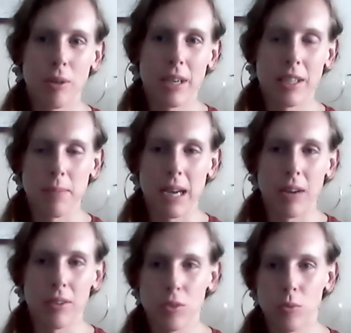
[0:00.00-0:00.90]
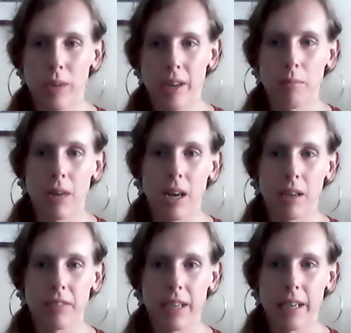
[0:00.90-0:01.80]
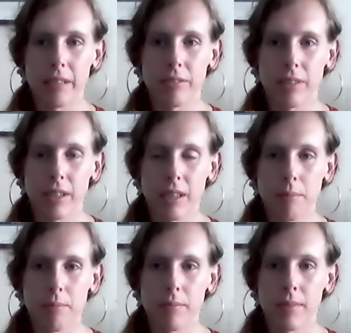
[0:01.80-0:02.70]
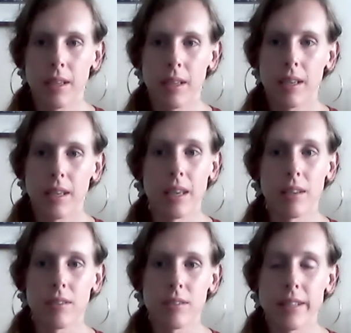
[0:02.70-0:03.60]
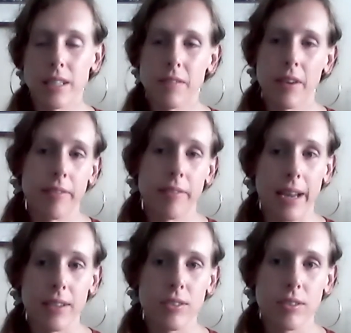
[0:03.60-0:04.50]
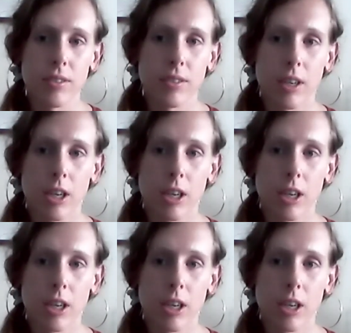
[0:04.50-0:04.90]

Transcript: is about where Mach 5 is. And that's very fast.